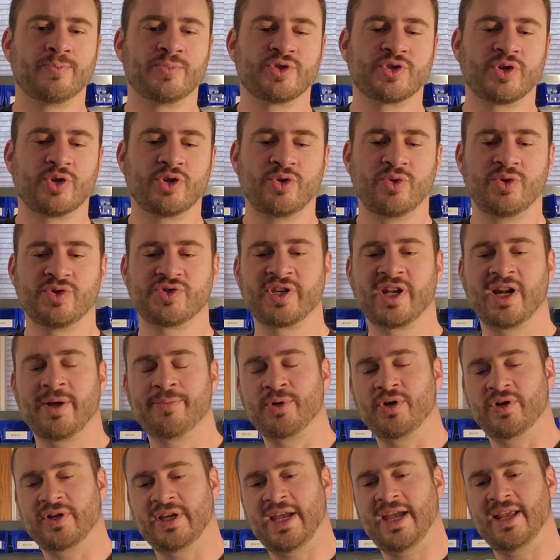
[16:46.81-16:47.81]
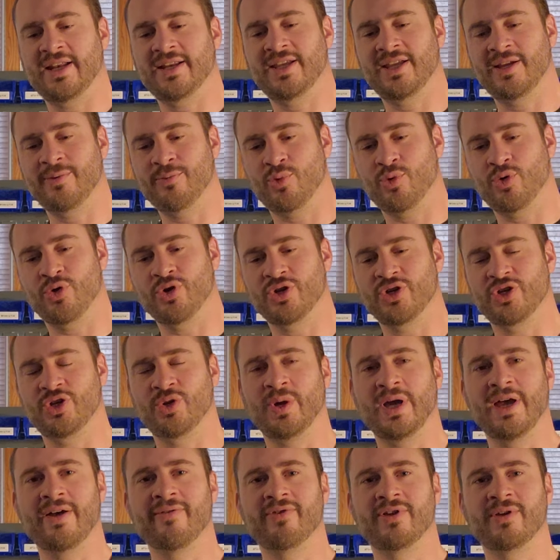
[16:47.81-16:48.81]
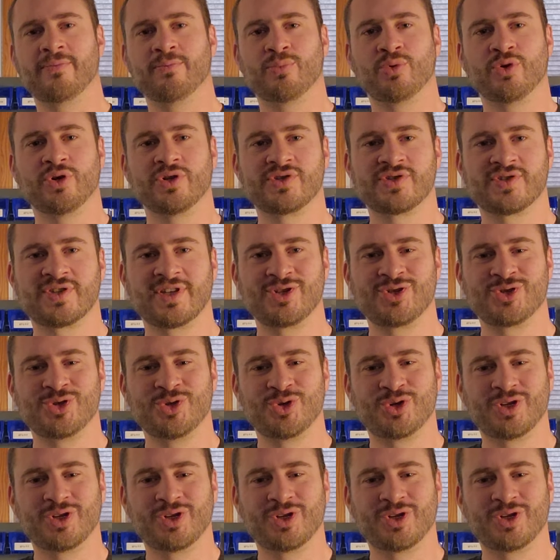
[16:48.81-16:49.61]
So you set up your CAN keyboard, and you have inputs that you